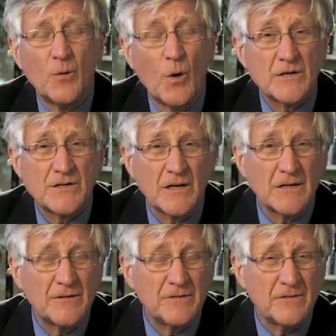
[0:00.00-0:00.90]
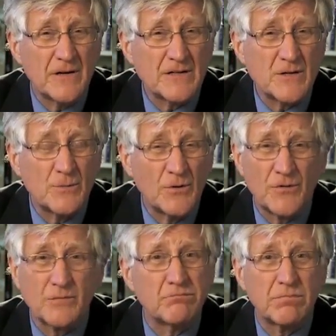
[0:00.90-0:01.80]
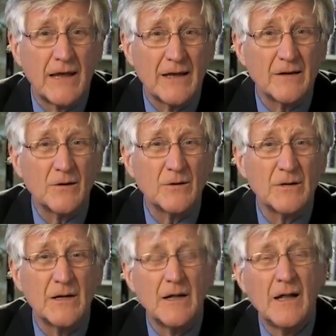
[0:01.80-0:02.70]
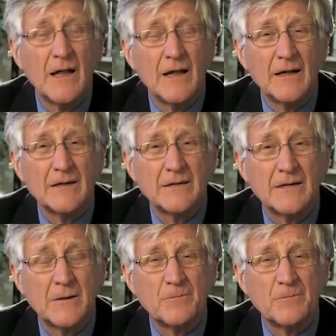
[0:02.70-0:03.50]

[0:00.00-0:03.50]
washing leafy vegetables can't hurt, and